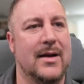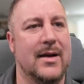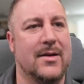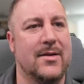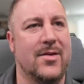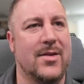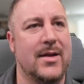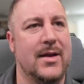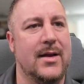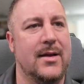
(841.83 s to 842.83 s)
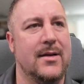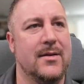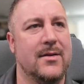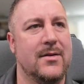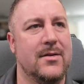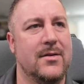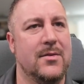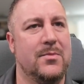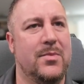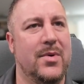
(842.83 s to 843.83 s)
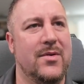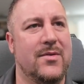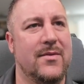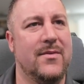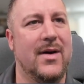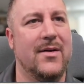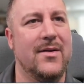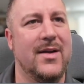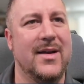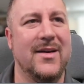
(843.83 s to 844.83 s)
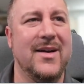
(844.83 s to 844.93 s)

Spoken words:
I can see a bunch of value here,